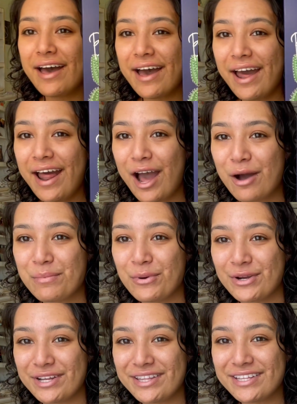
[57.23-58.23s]
how
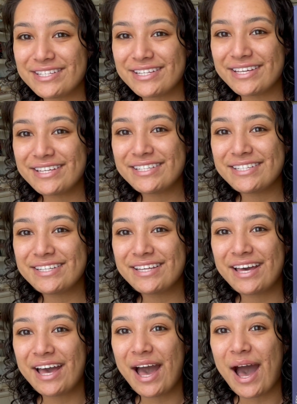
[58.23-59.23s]
pretty this is.
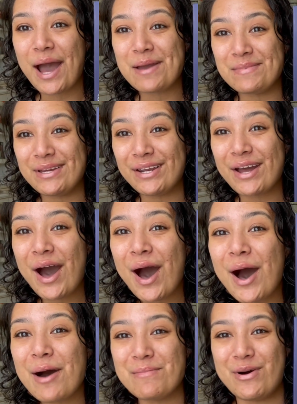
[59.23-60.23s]
I mean,
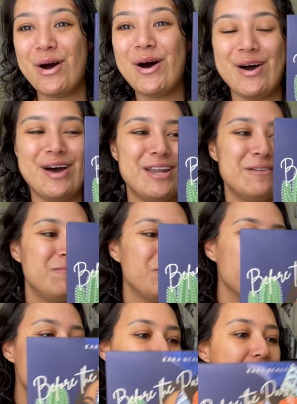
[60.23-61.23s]
come on.
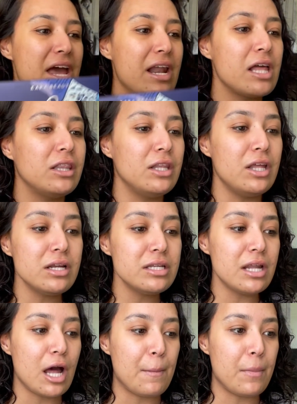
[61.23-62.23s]
And I looked it
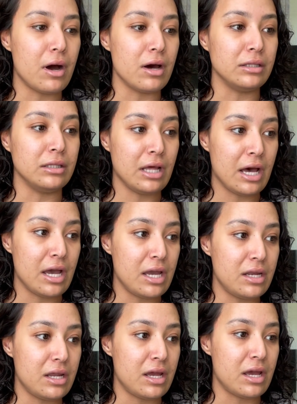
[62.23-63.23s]
up
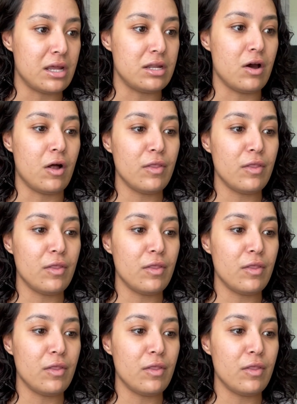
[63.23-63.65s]
online, and on their